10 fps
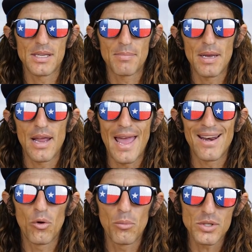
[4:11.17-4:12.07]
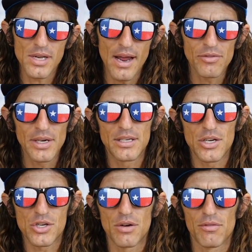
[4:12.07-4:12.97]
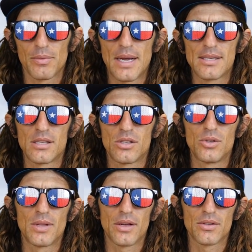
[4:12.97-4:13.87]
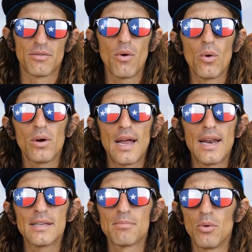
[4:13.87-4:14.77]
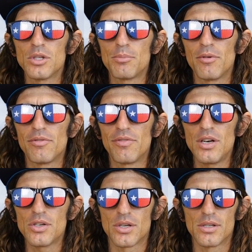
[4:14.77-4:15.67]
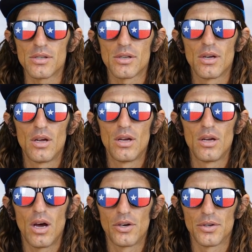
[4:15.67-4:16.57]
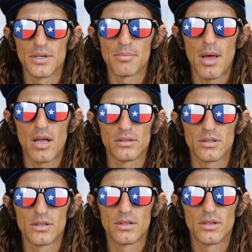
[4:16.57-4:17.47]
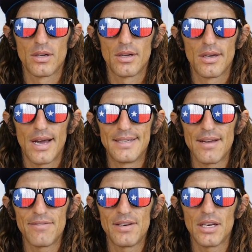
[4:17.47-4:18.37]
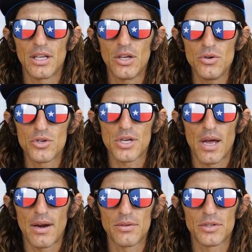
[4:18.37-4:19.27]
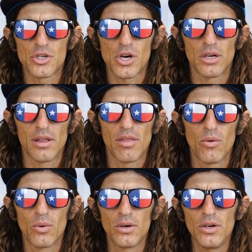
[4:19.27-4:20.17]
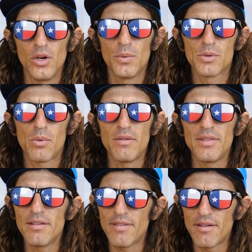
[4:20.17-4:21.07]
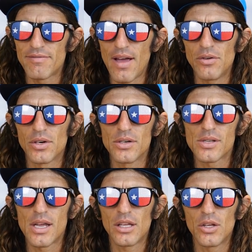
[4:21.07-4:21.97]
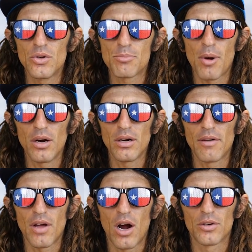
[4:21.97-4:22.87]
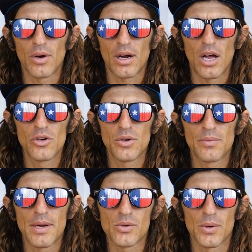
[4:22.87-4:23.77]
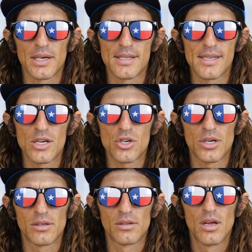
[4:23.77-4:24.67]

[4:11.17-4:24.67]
has been at almost every edition of the race since 2004 and has multiple finishes under his belt. A definite huge shout out to Charlie Thorne, who was one of the event founders and a huge part of the Hardrock 100 race organization.